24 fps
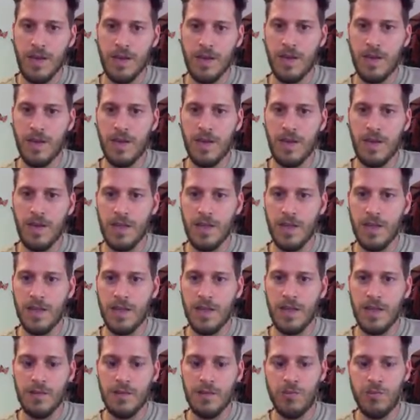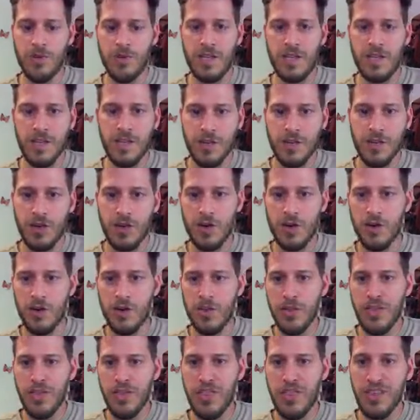and bring all the
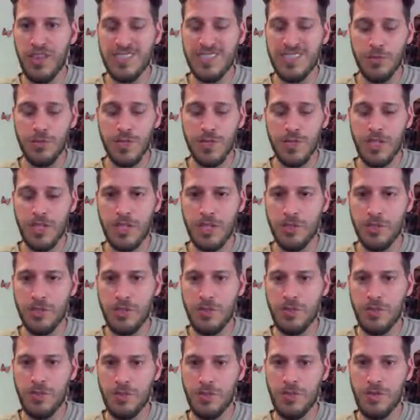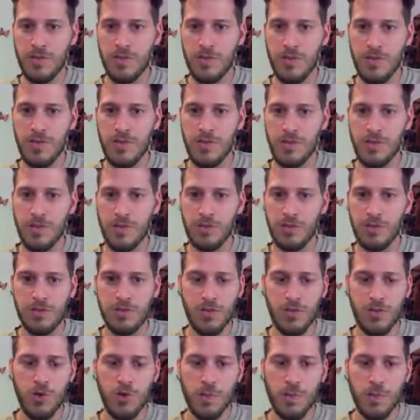things we need to scope.